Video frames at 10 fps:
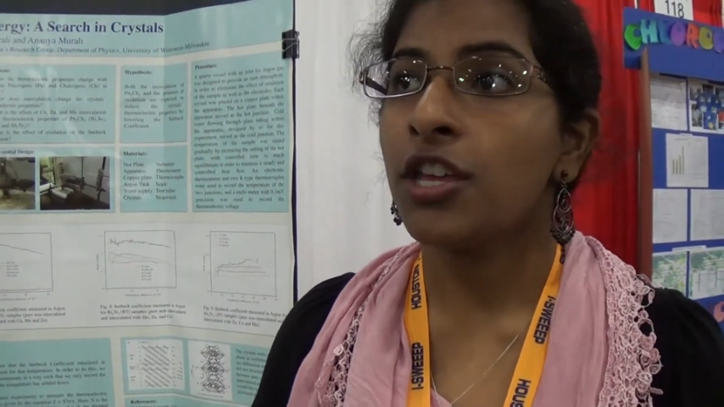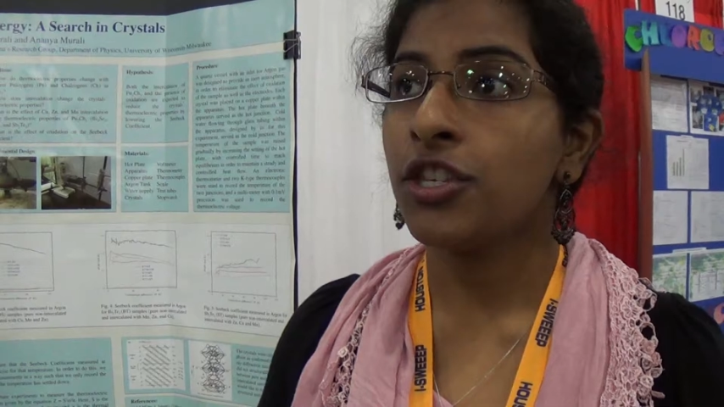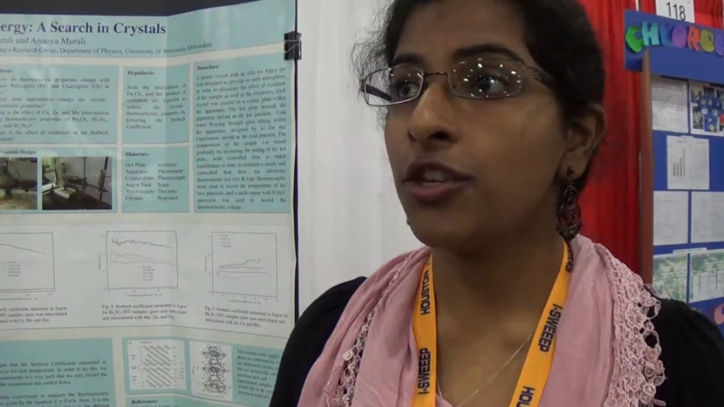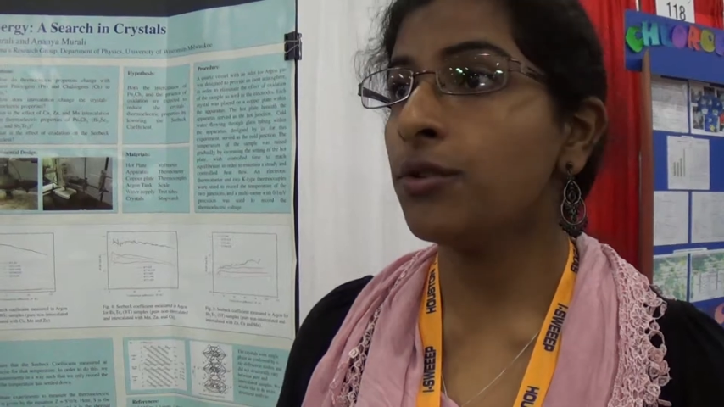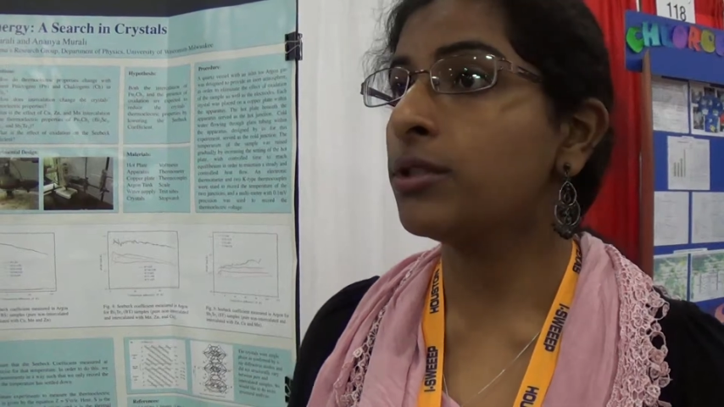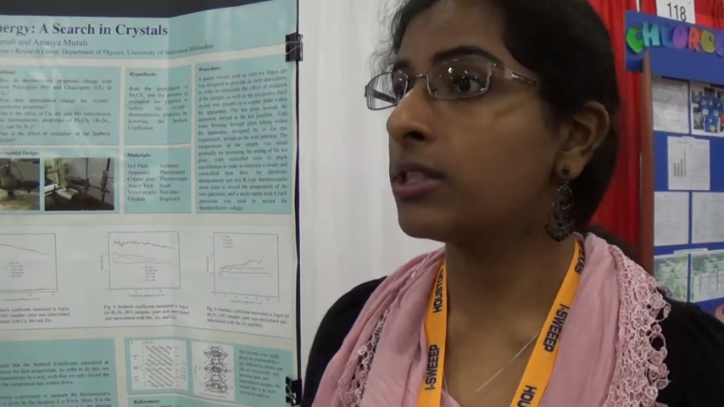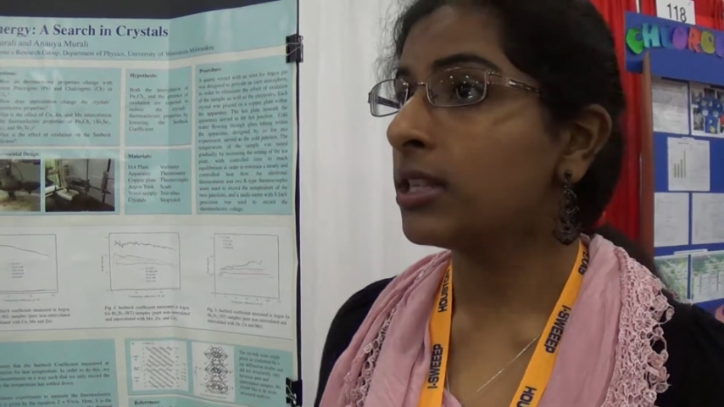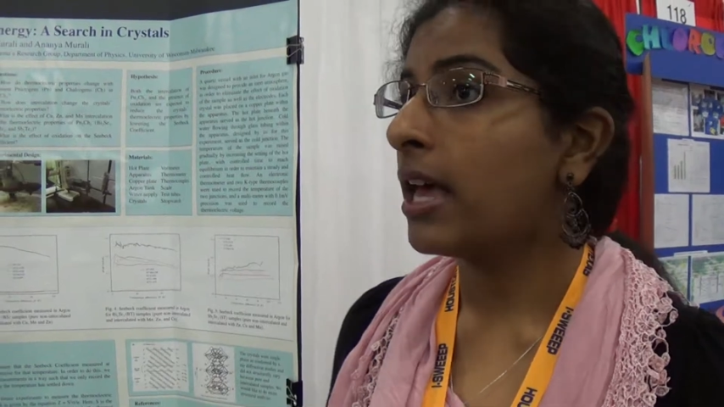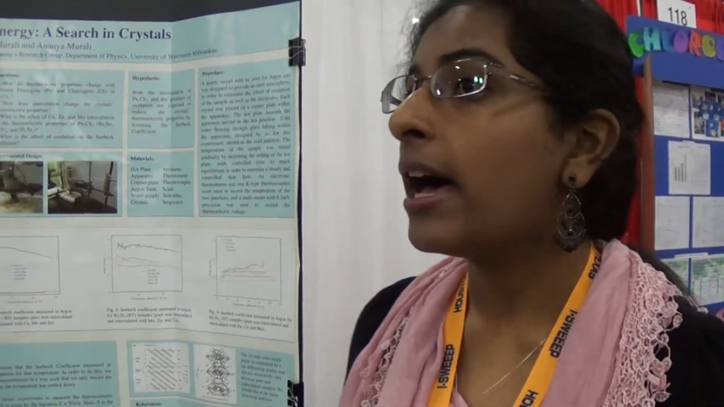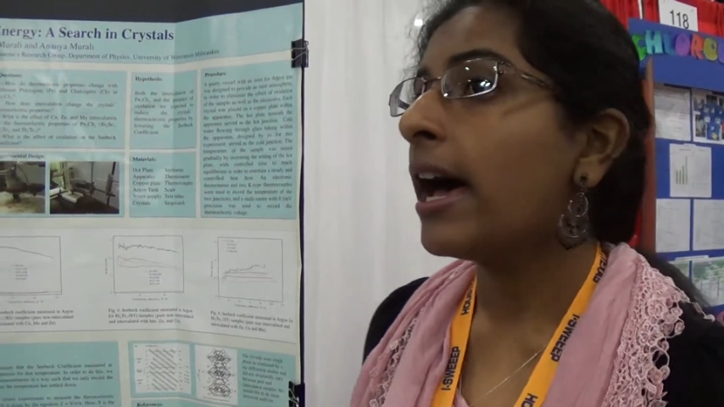use
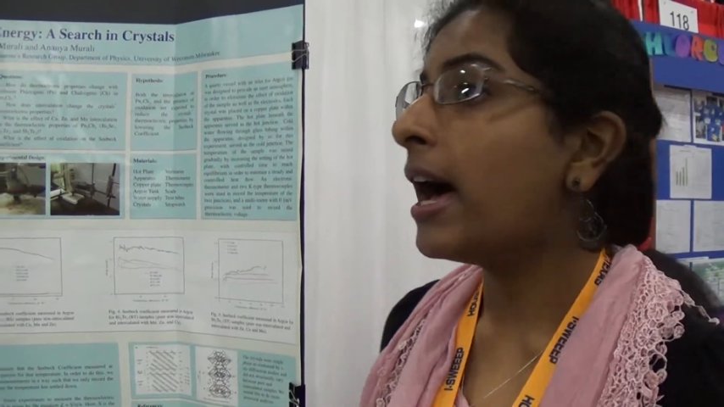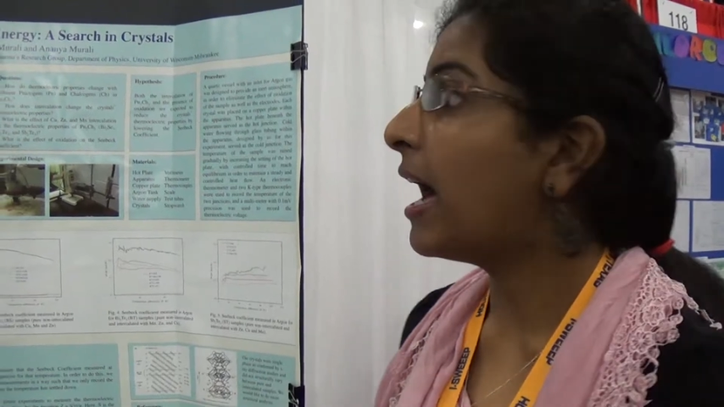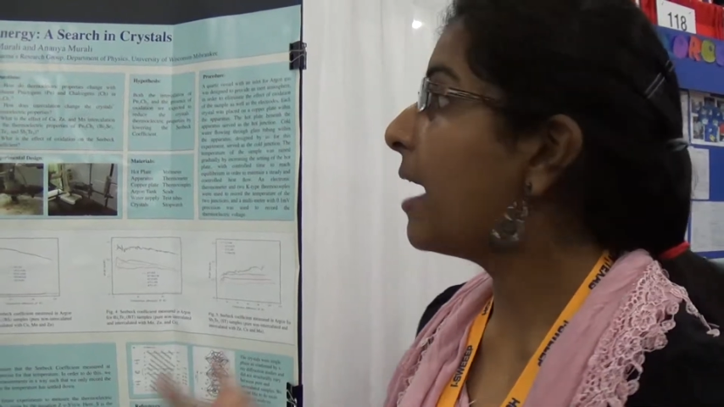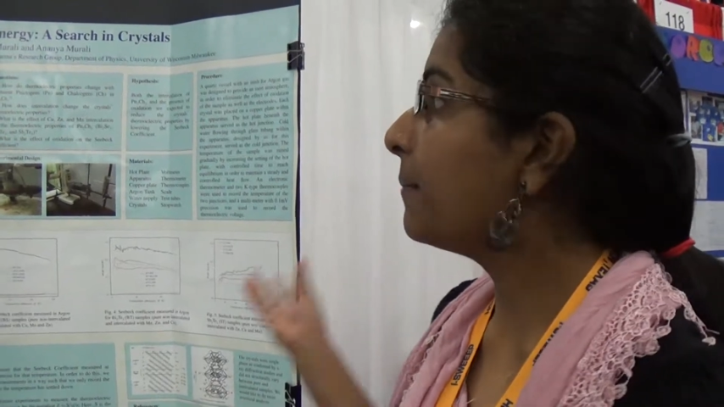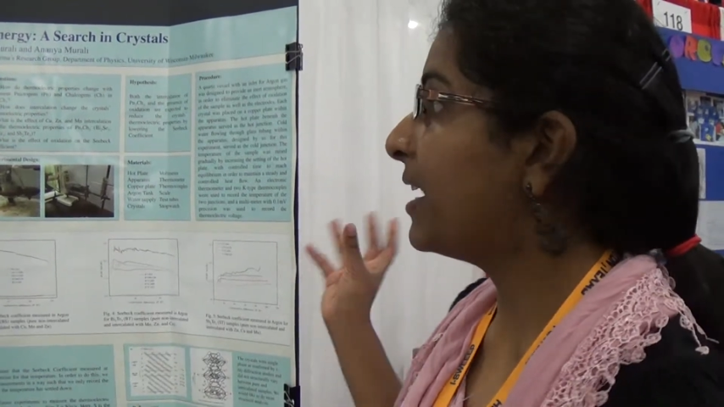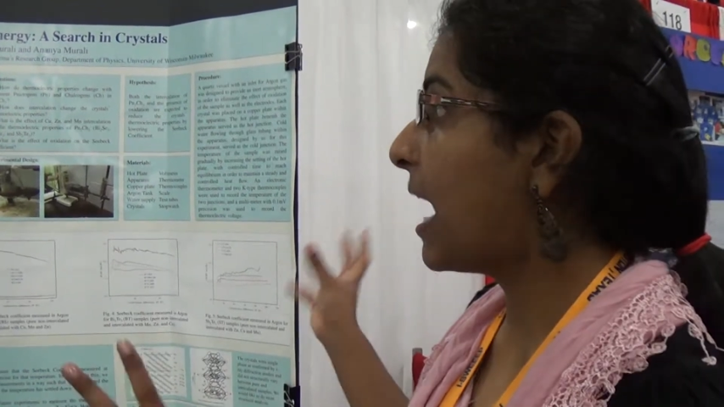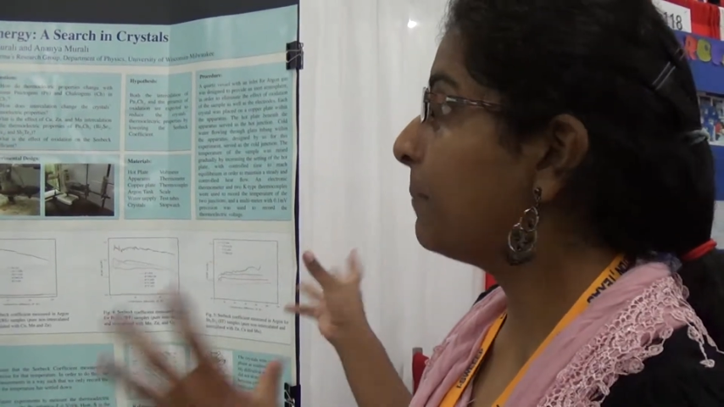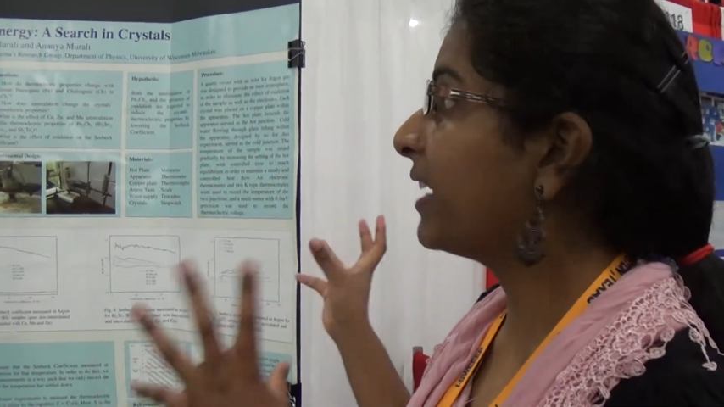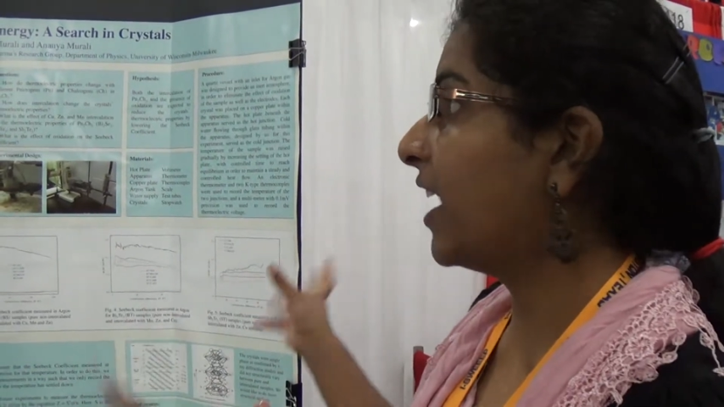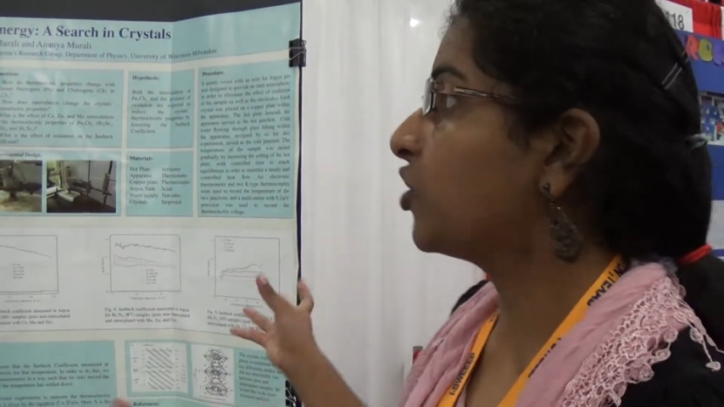an
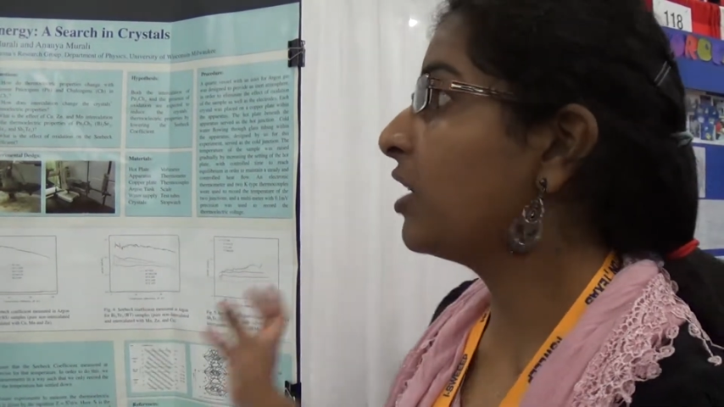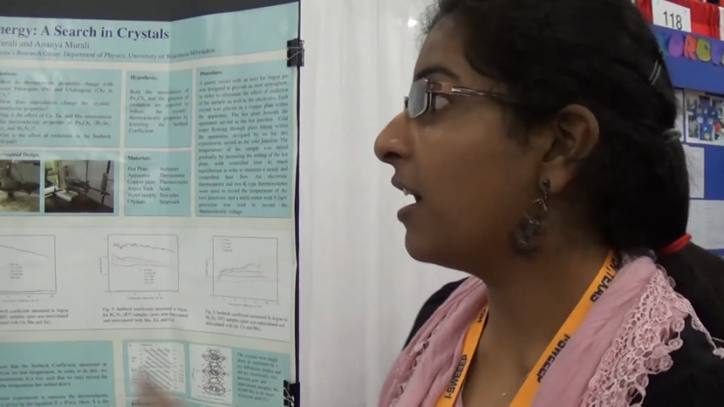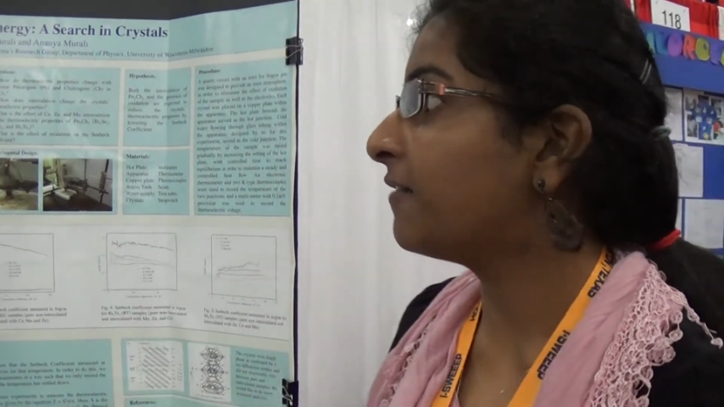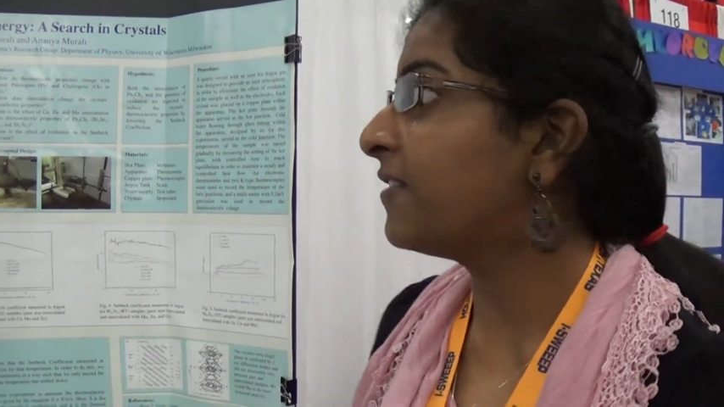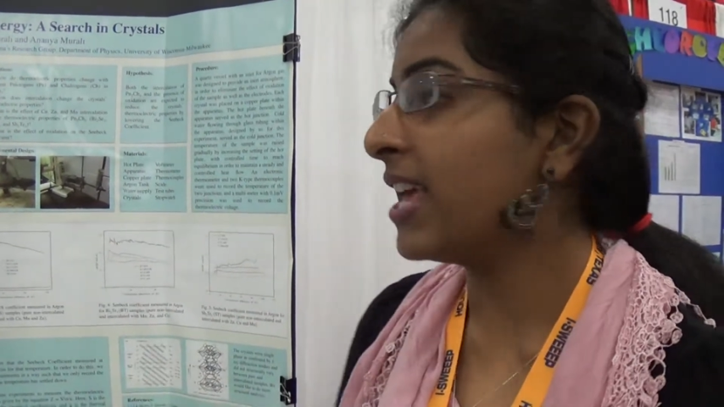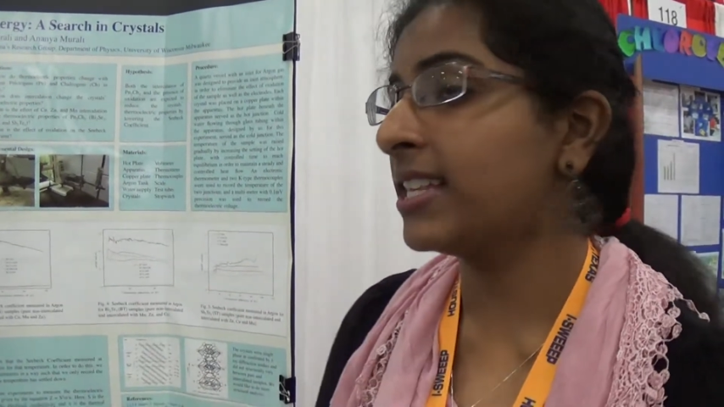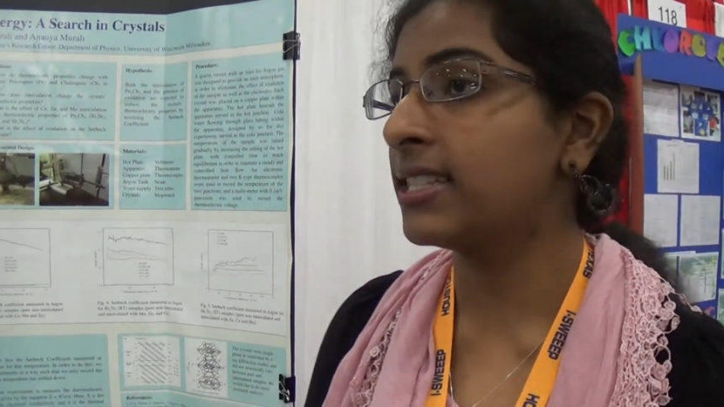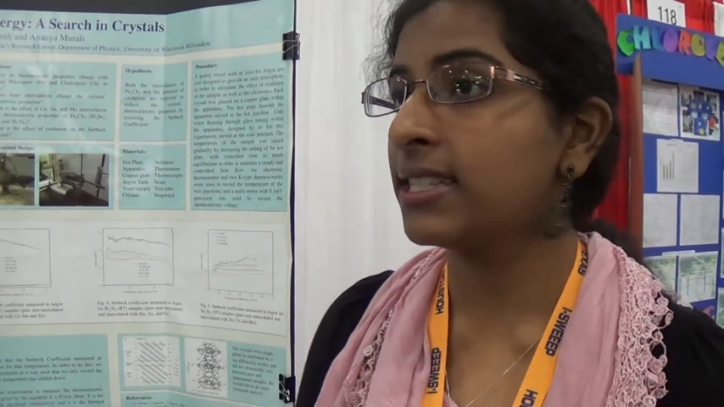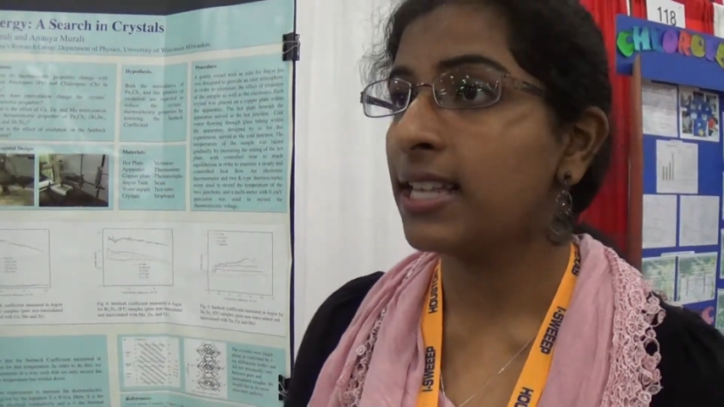application of this